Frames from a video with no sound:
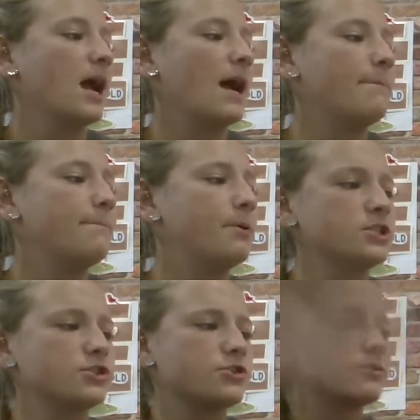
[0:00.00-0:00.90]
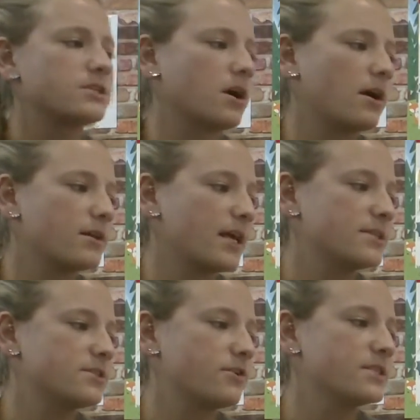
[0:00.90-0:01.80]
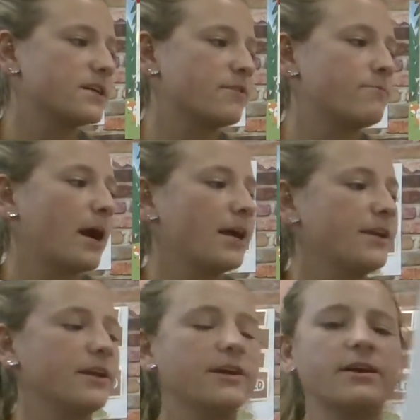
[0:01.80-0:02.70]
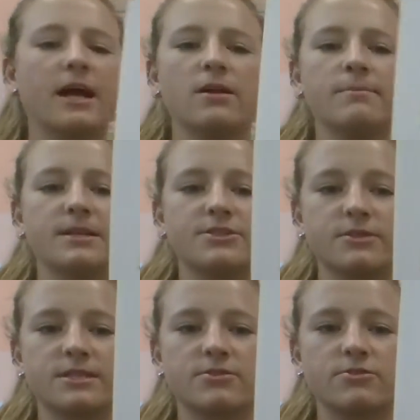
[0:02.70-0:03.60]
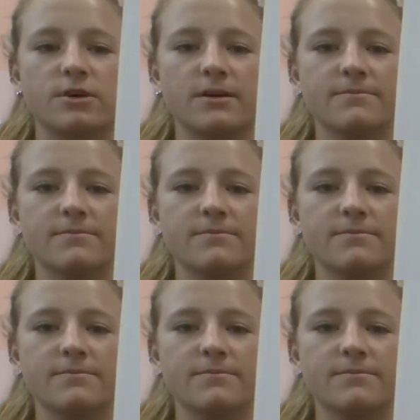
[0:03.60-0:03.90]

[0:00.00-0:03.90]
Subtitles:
I push through the tall glass doors of Pioneer Elementary School.